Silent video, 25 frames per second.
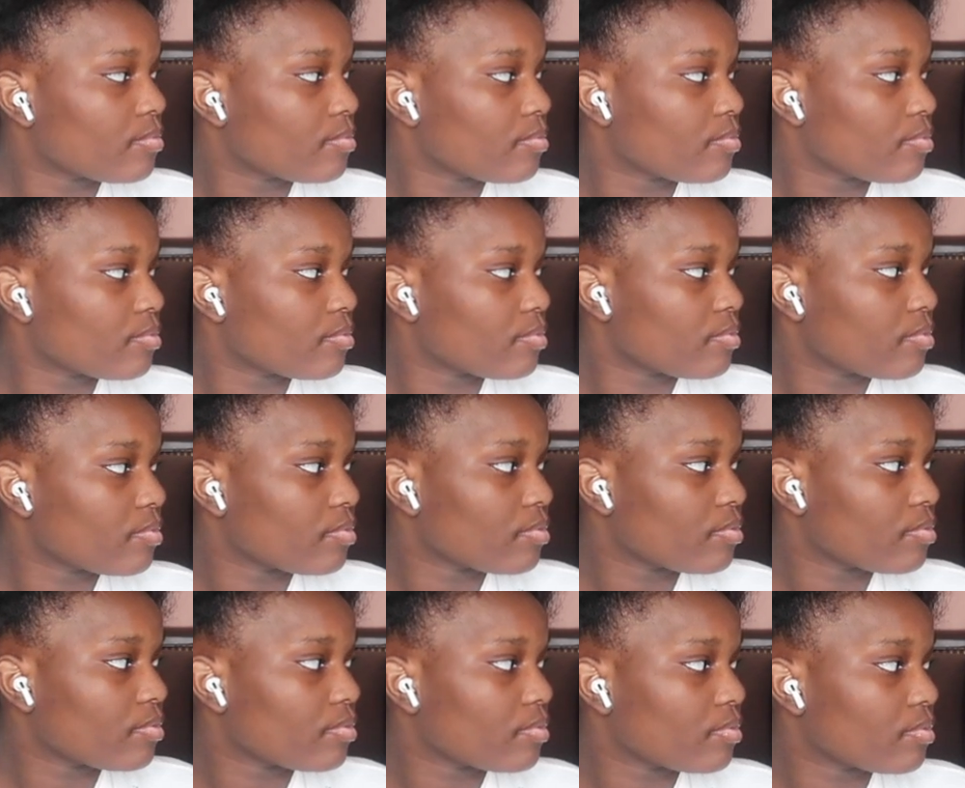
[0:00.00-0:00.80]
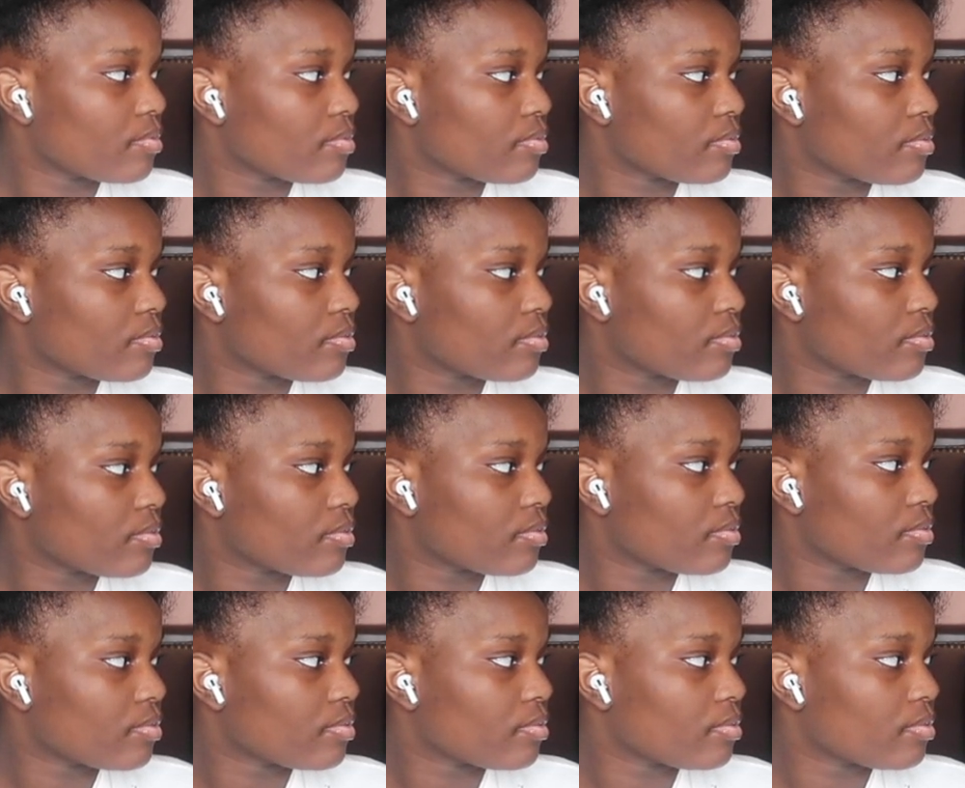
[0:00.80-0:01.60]

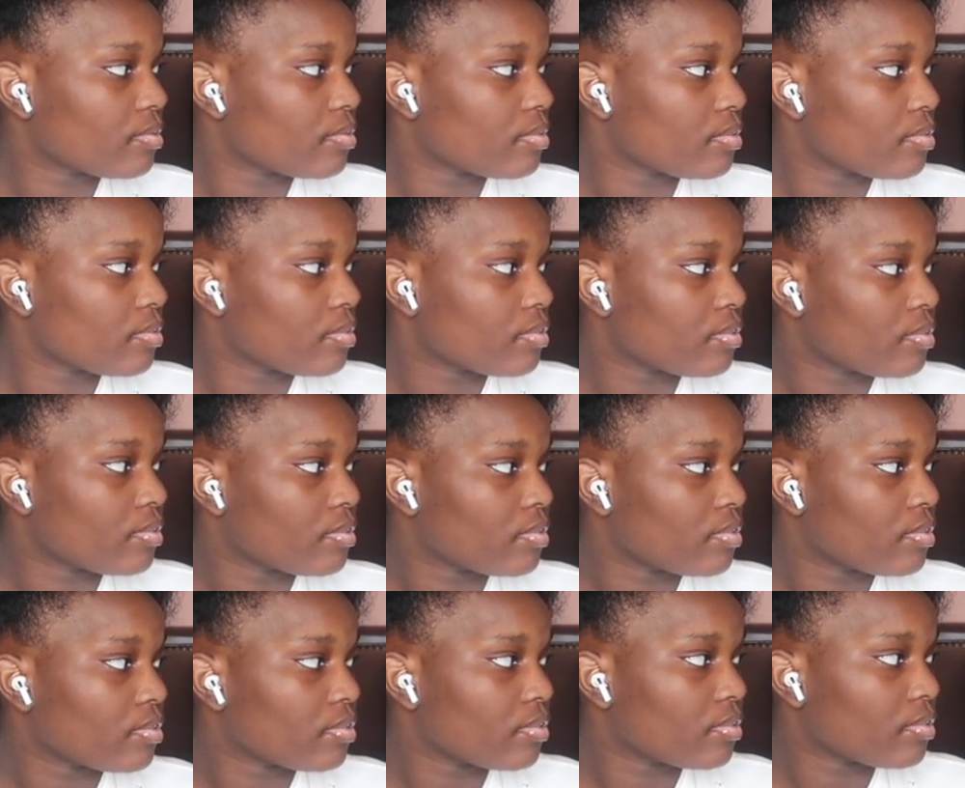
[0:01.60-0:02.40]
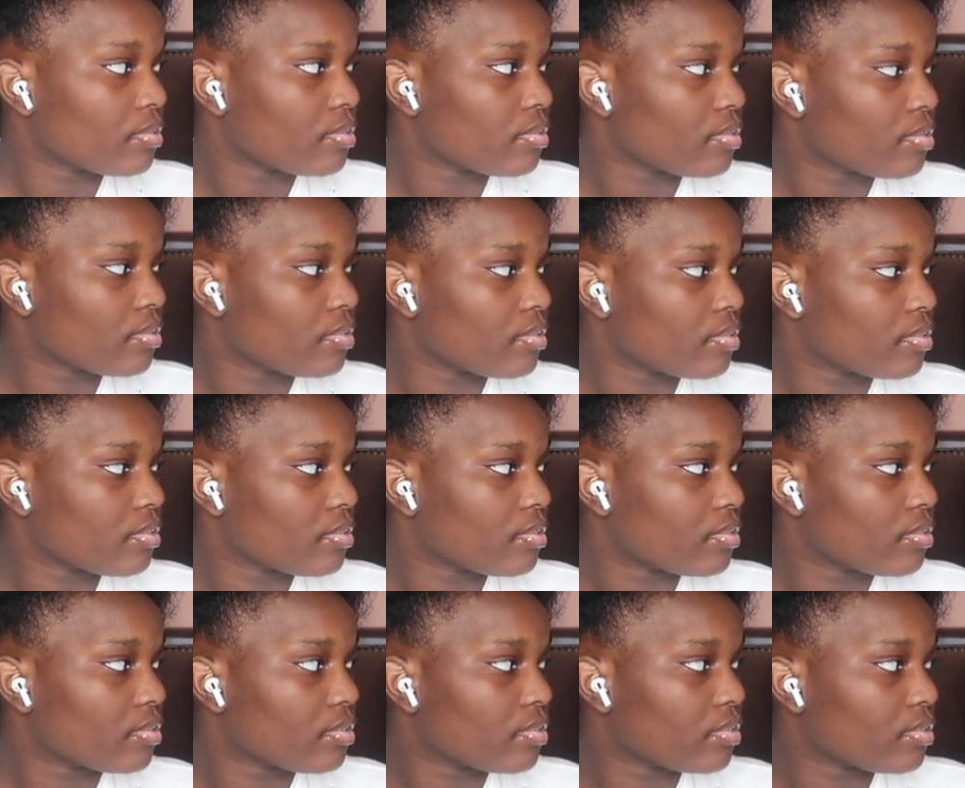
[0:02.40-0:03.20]

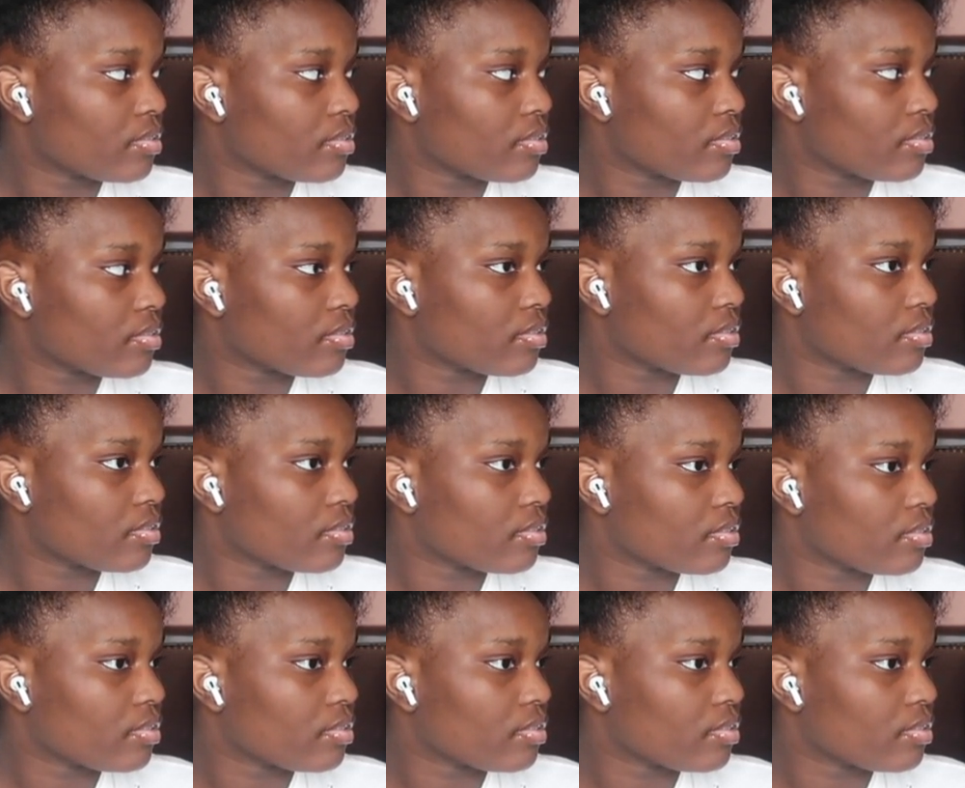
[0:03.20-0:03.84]
The person shown says nothing.